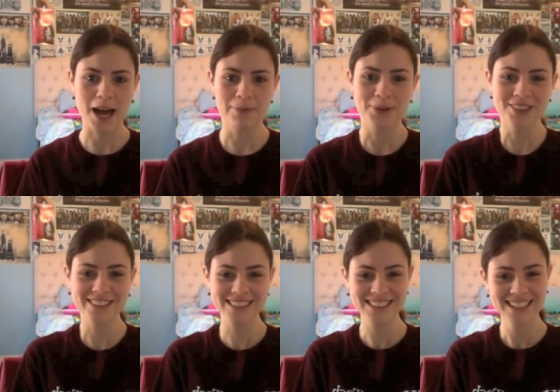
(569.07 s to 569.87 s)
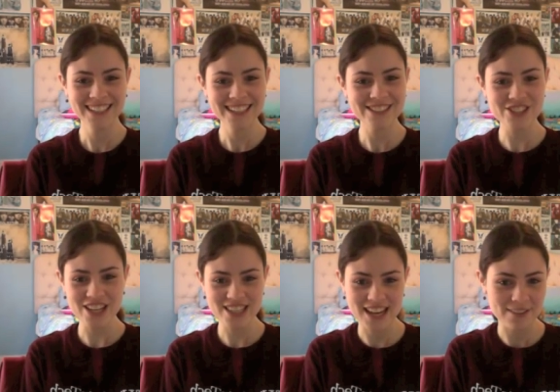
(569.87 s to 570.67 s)
apples and
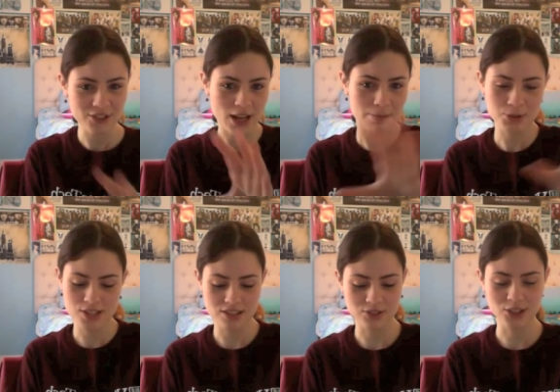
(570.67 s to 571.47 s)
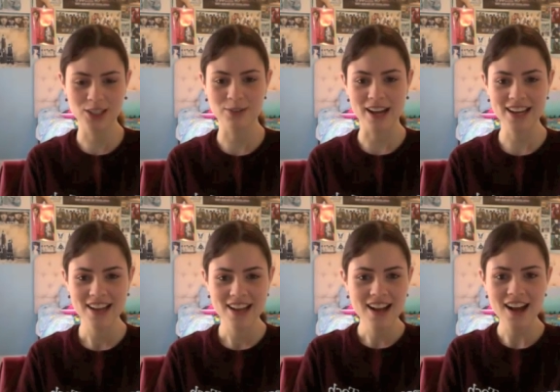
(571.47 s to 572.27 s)
chasing after the apples that are rolling away
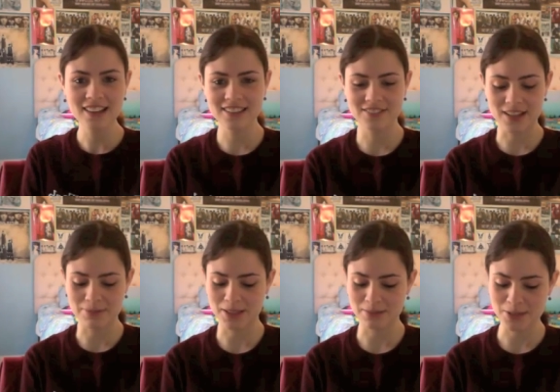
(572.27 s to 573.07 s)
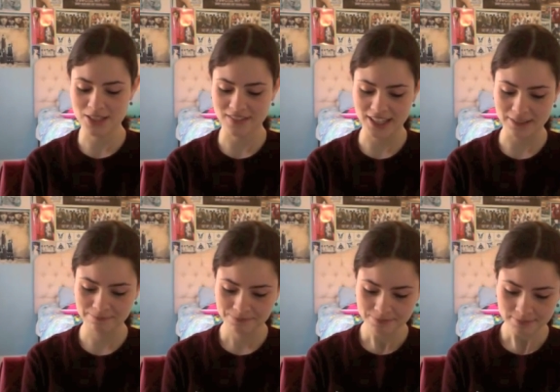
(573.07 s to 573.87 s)
i love that part of the music video
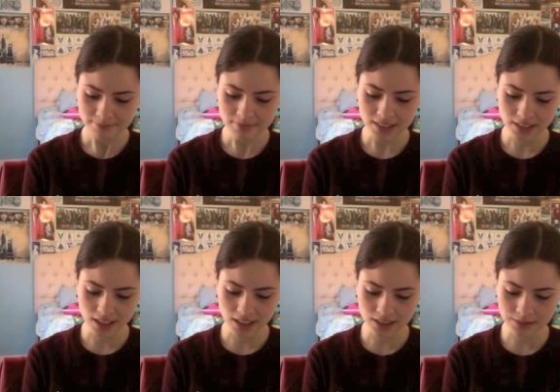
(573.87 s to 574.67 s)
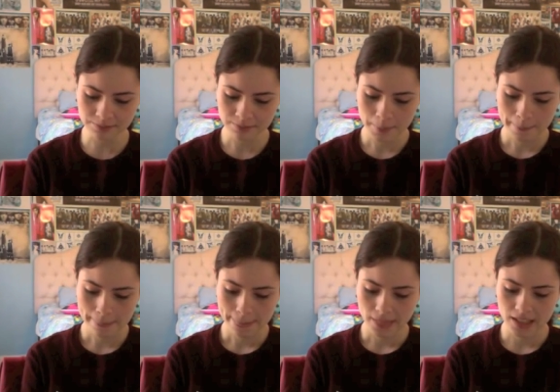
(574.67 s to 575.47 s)
um
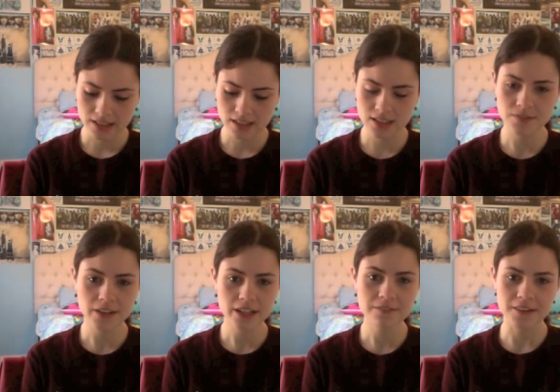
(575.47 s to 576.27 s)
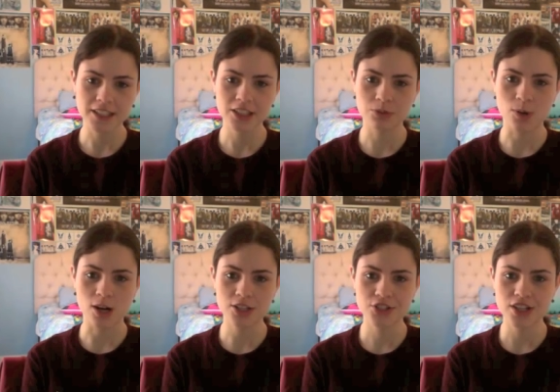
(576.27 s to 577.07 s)
it's very funny to
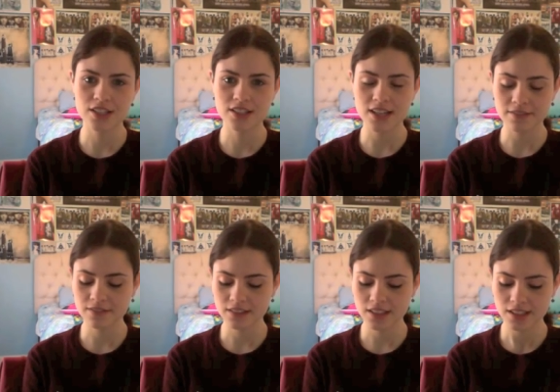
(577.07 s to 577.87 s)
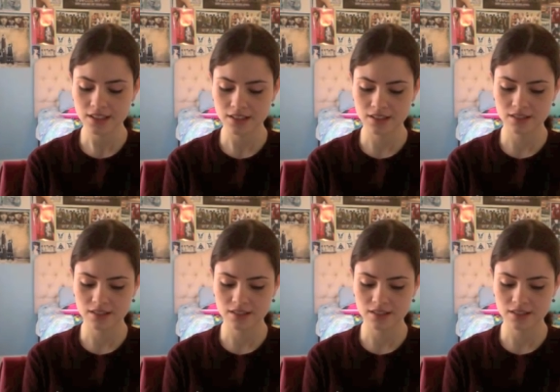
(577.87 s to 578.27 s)
watch it is definitely